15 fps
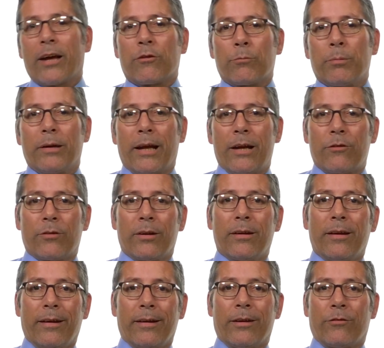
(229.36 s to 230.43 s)

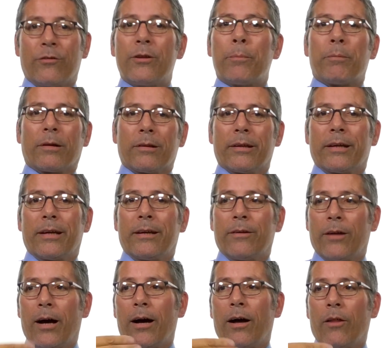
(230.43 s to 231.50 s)
explanation is
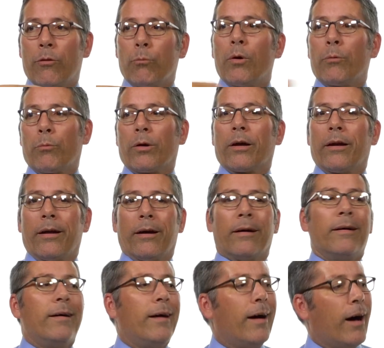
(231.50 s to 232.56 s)
typically the one we're going
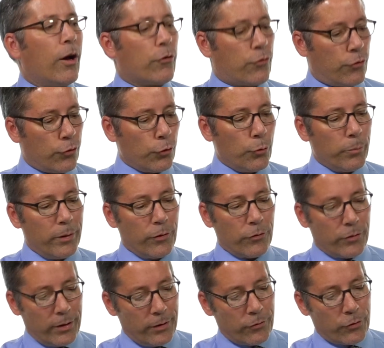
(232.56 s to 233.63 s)
to assume
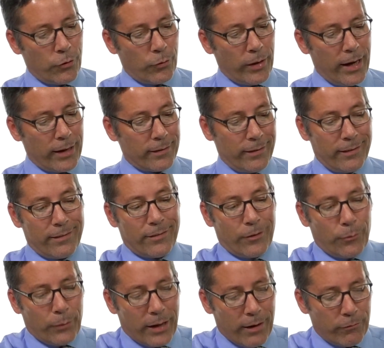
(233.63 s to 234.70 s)
is correct
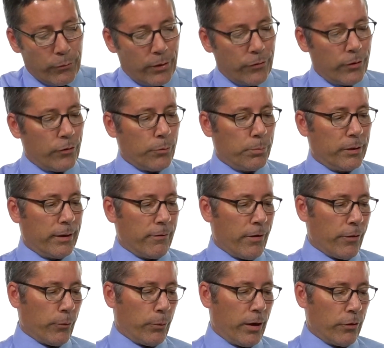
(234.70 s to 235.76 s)
until we have reason to believe
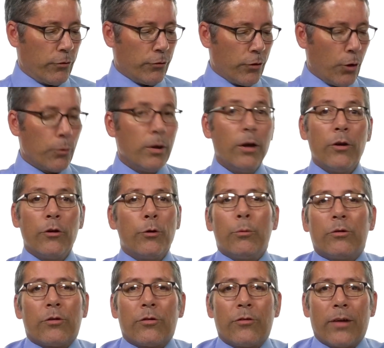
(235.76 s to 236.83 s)
otherwise. So you
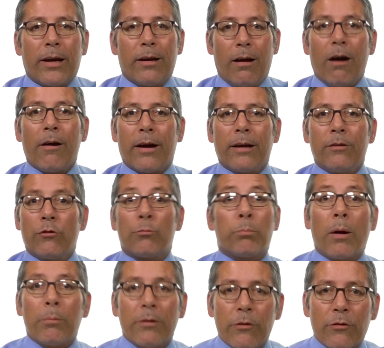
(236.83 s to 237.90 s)
would just say, all right, it's
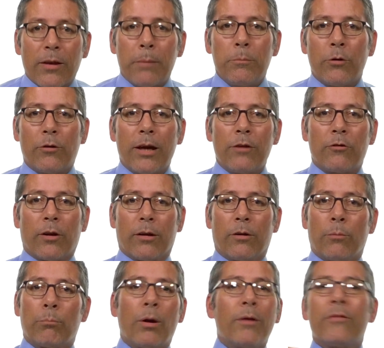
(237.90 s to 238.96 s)
probably the same mutation,
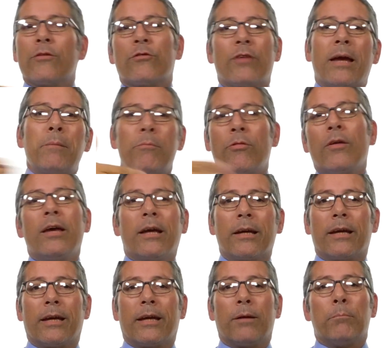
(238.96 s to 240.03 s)
probably the same
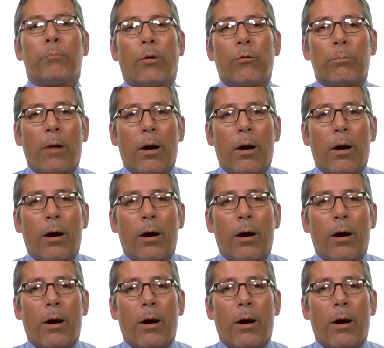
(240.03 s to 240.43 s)
thing in both